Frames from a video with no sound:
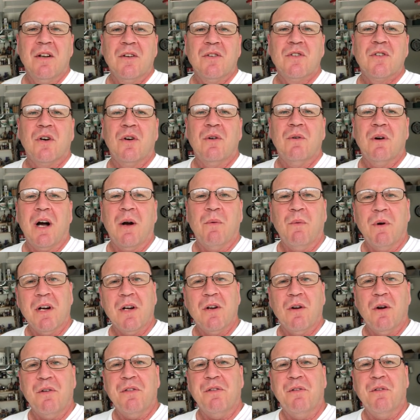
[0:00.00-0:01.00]
So I want
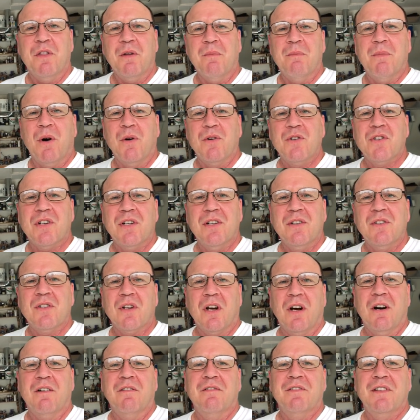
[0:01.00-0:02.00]
to go through the motions
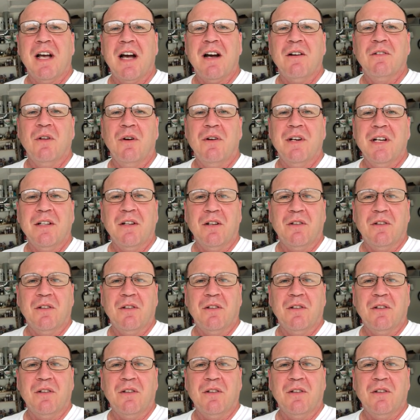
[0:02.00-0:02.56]
of downloading